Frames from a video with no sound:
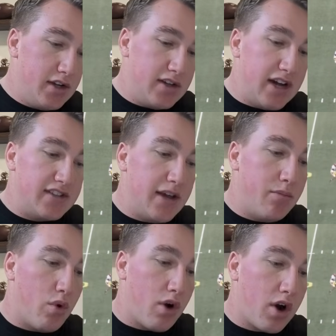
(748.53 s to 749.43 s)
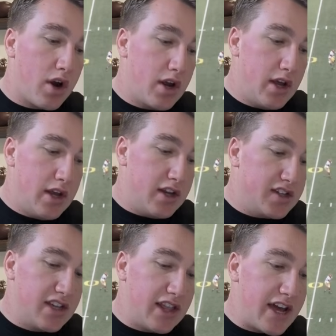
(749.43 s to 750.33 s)
Dante Moore
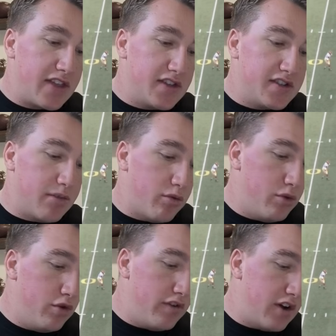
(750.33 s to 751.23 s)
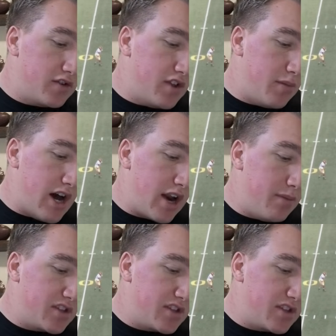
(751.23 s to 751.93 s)
doesn't like this double move here to the bottom.